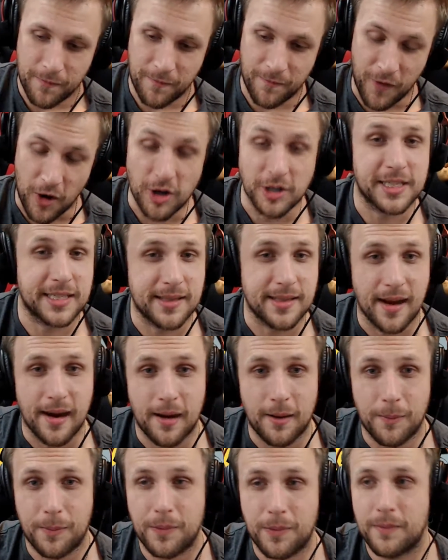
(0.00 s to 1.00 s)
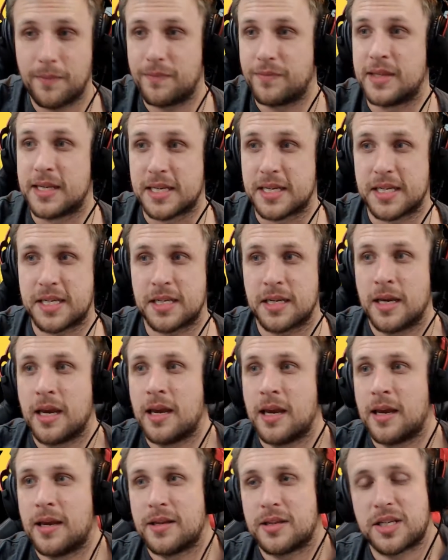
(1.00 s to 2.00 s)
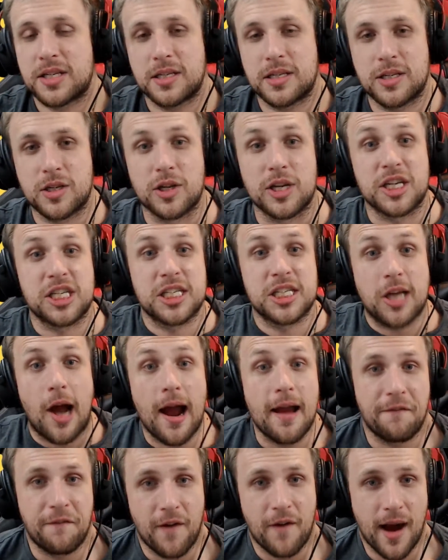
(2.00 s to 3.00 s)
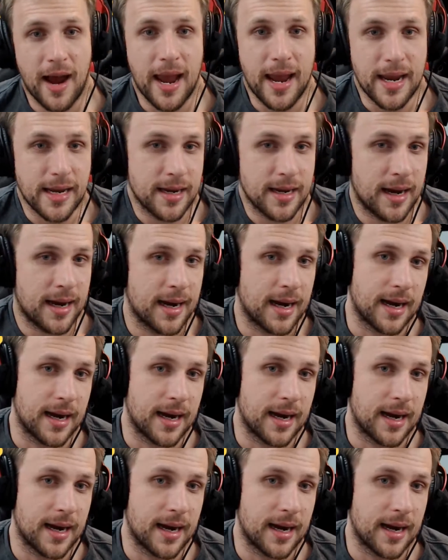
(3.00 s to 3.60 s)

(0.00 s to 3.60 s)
First up, this sort of sci-fi